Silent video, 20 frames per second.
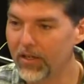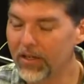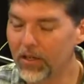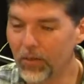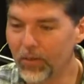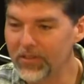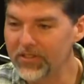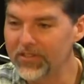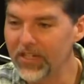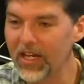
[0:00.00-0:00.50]
You
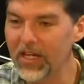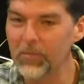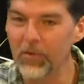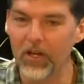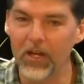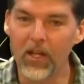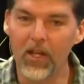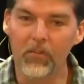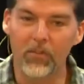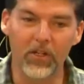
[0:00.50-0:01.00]
don't want to say it,
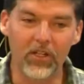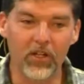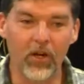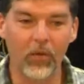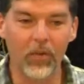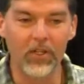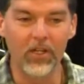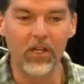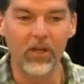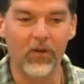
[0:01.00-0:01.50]
but, but you
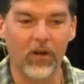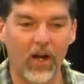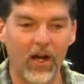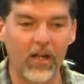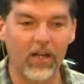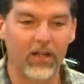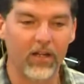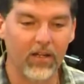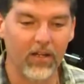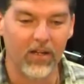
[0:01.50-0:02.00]
know what we do,
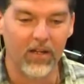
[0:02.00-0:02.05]
right?